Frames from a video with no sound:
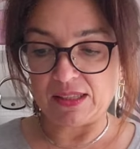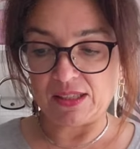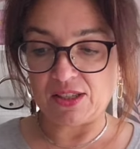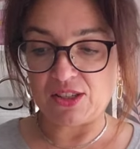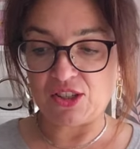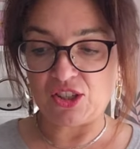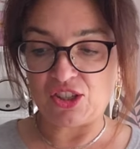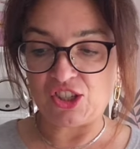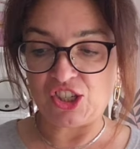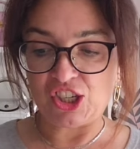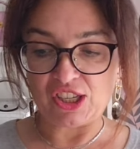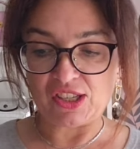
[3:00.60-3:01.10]

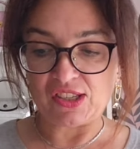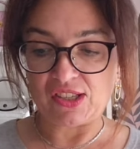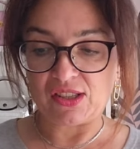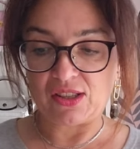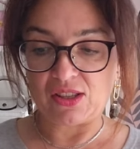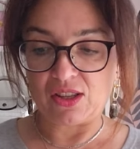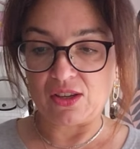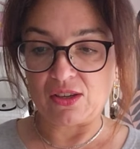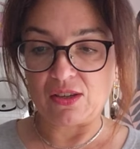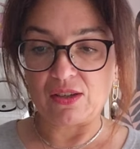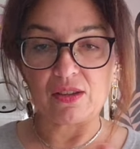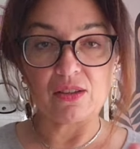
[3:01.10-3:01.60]
it's
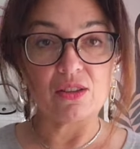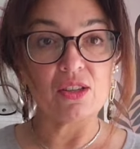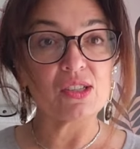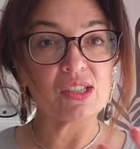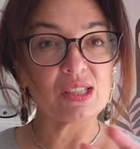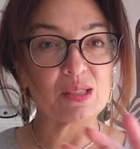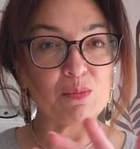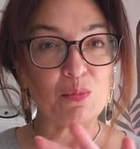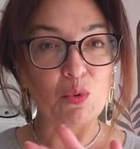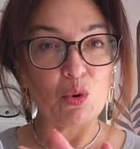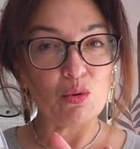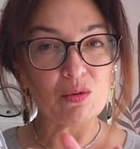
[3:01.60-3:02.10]
just the
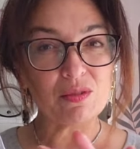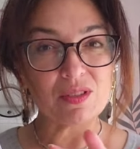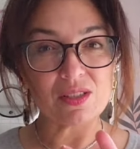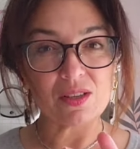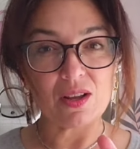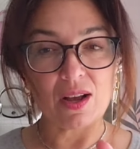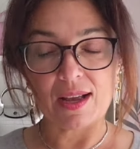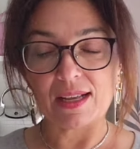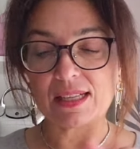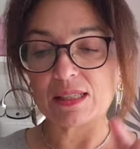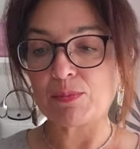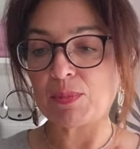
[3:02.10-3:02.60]
small
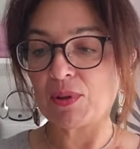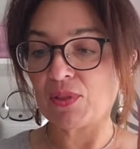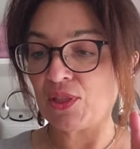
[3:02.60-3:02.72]
size.